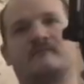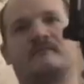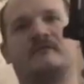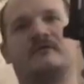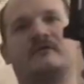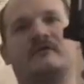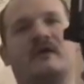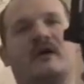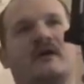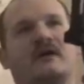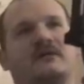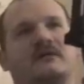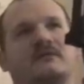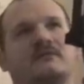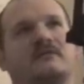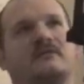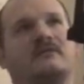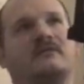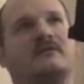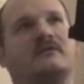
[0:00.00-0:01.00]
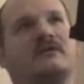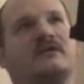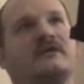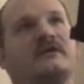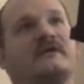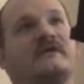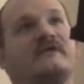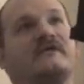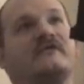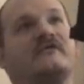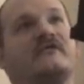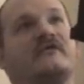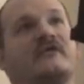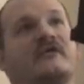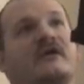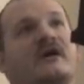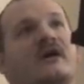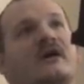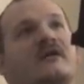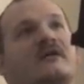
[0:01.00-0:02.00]
you got an addition for
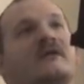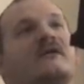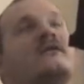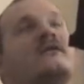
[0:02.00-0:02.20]
that.